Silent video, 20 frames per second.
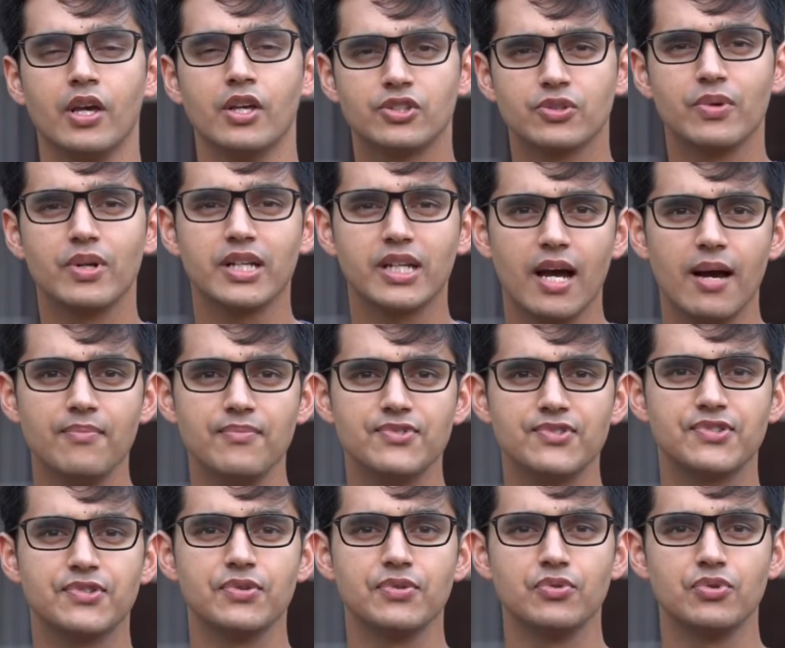So when it
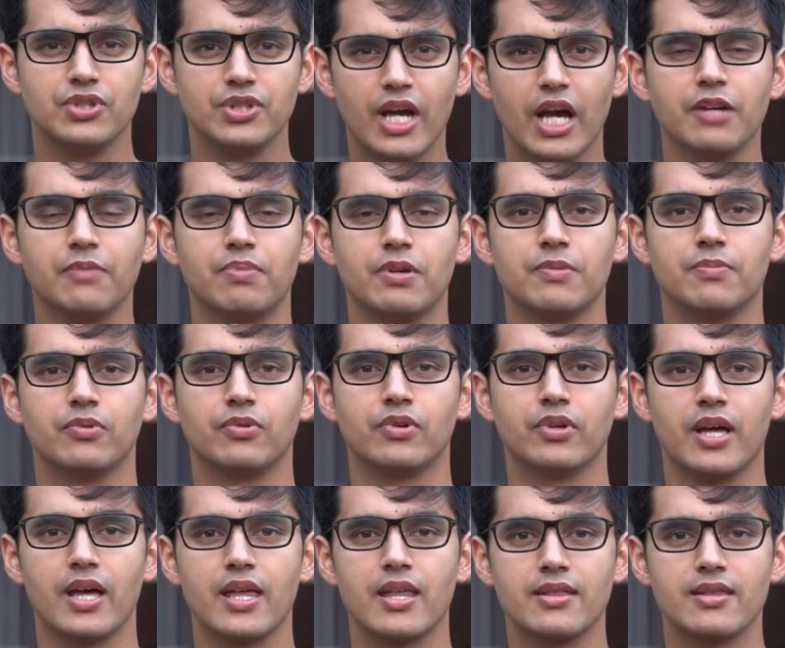comes to young
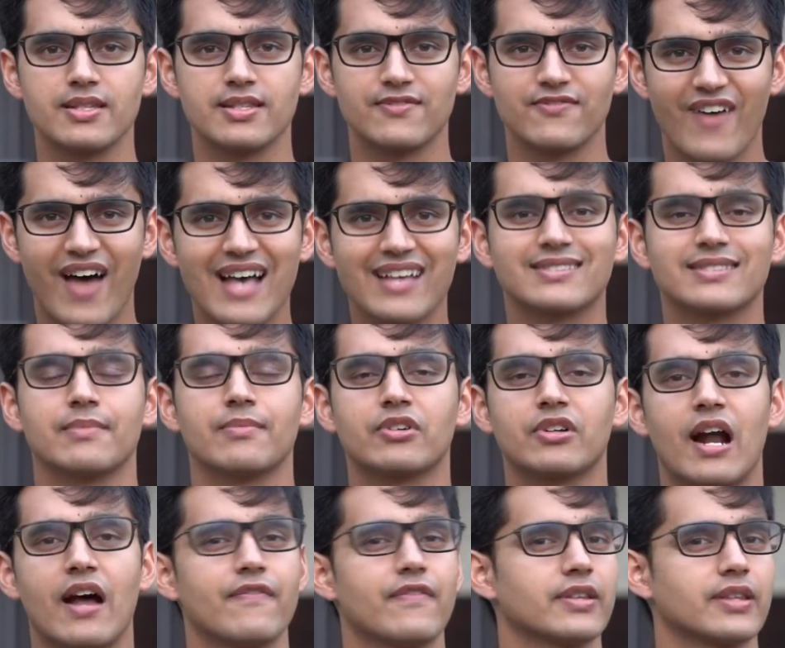people and this vast
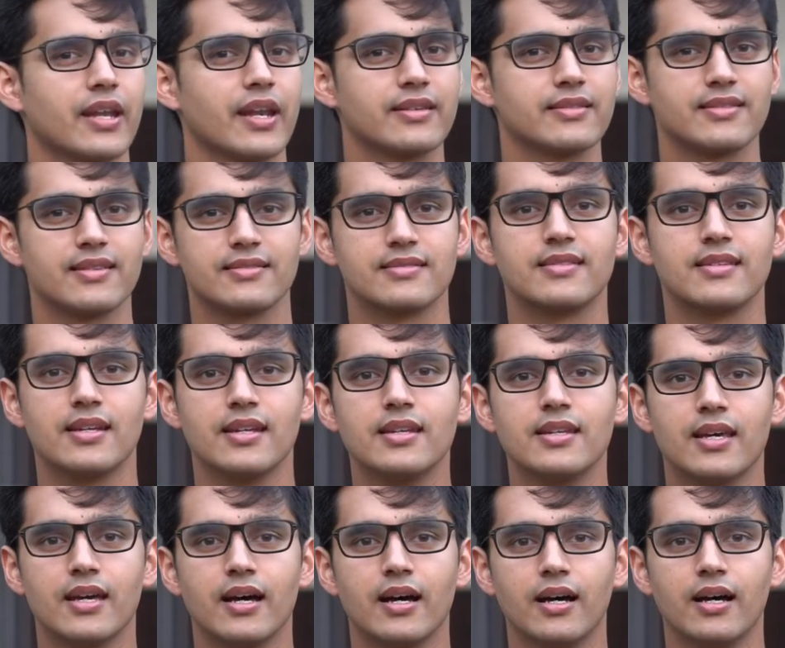demographic that exists in
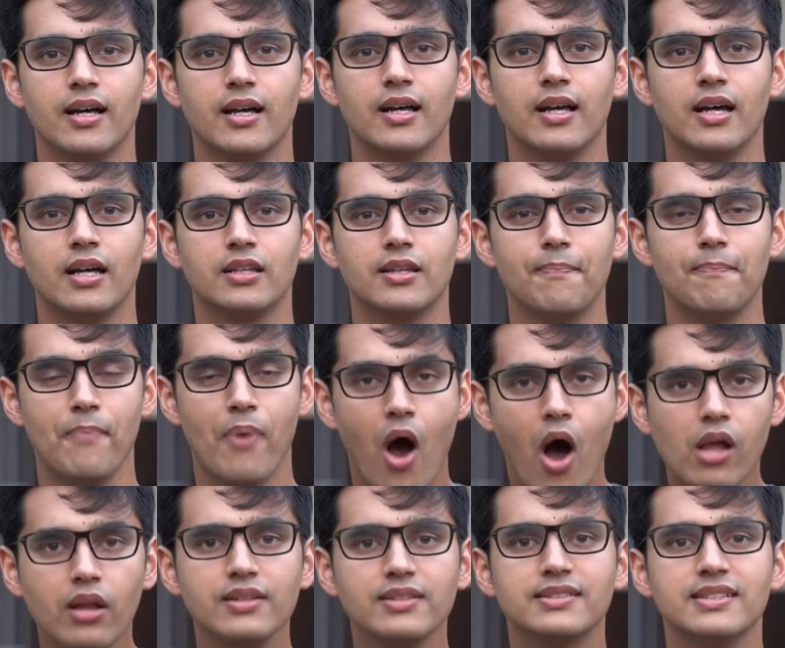India, the
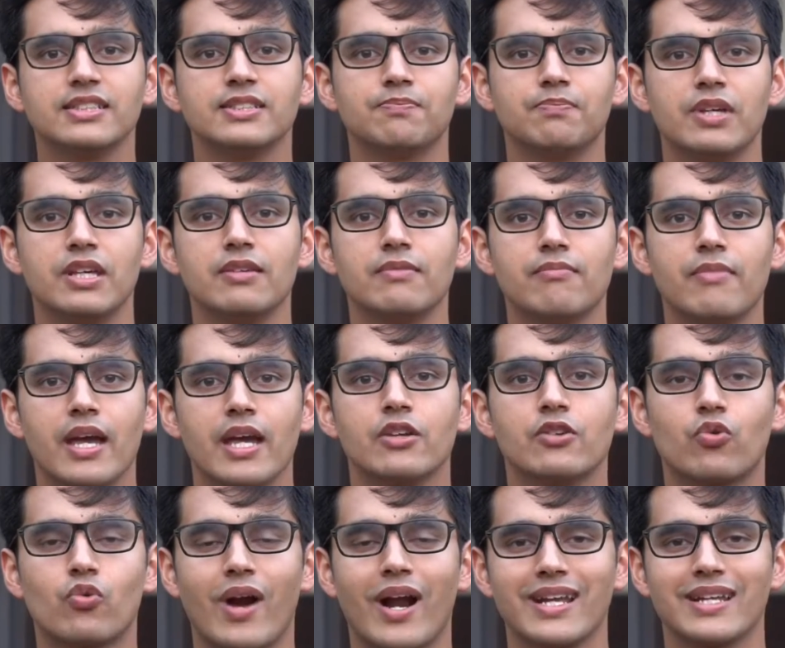policies being
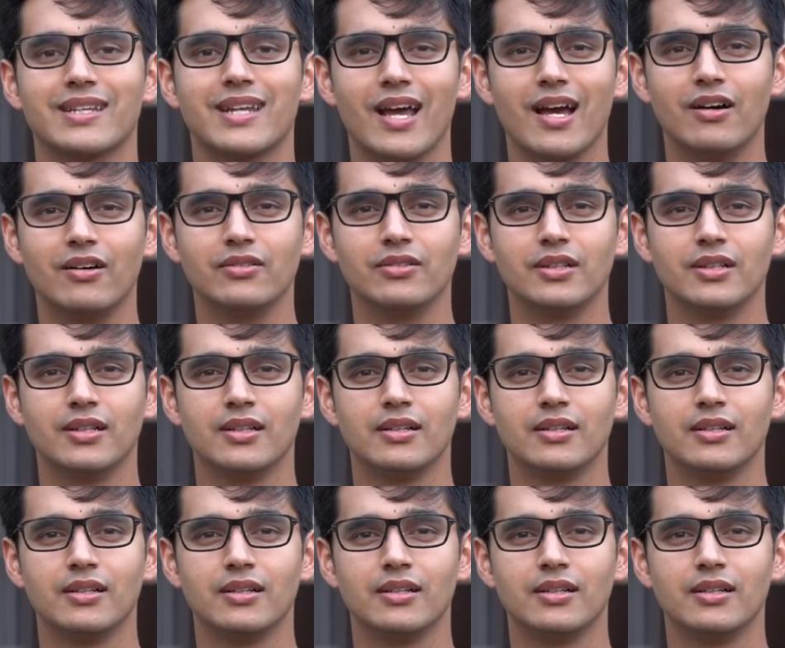made right now